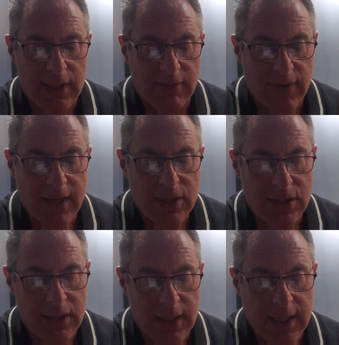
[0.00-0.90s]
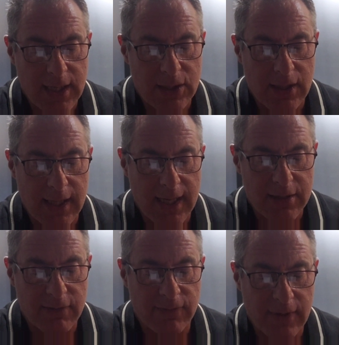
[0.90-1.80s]
the invasion, he actually had
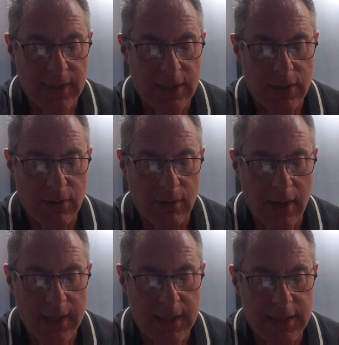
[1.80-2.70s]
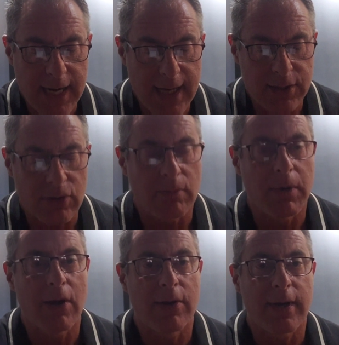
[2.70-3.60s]
to flee the Ukraine. His house got
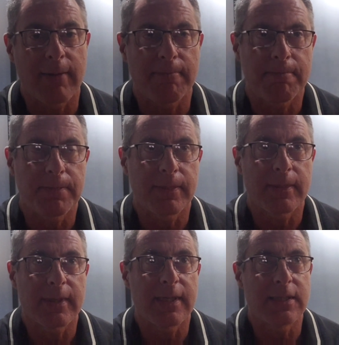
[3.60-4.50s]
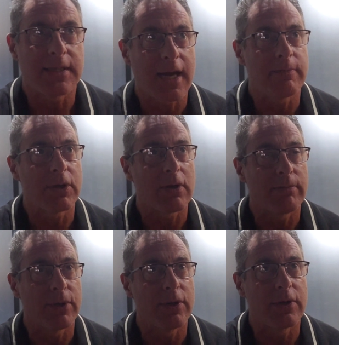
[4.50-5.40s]
blown up, his neighbor got
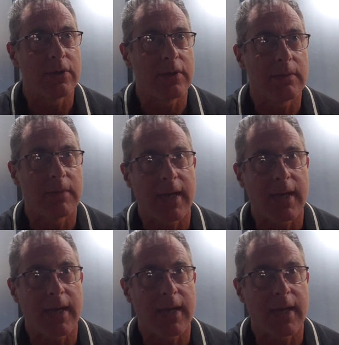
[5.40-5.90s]
murdered, and